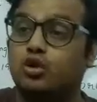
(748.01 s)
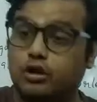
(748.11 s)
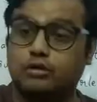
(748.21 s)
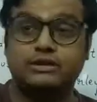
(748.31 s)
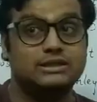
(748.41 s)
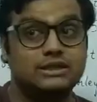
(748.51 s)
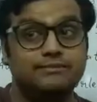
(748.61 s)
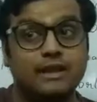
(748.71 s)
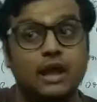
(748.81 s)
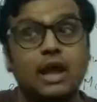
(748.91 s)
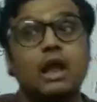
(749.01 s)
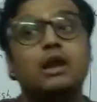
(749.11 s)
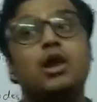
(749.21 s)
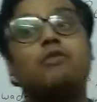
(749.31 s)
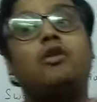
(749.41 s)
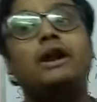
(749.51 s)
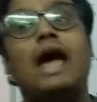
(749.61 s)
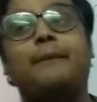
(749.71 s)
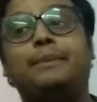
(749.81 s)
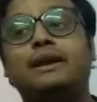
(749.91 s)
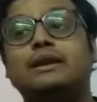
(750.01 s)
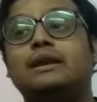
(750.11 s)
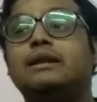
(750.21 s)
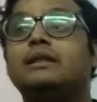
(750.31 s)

controversy. Now what happened?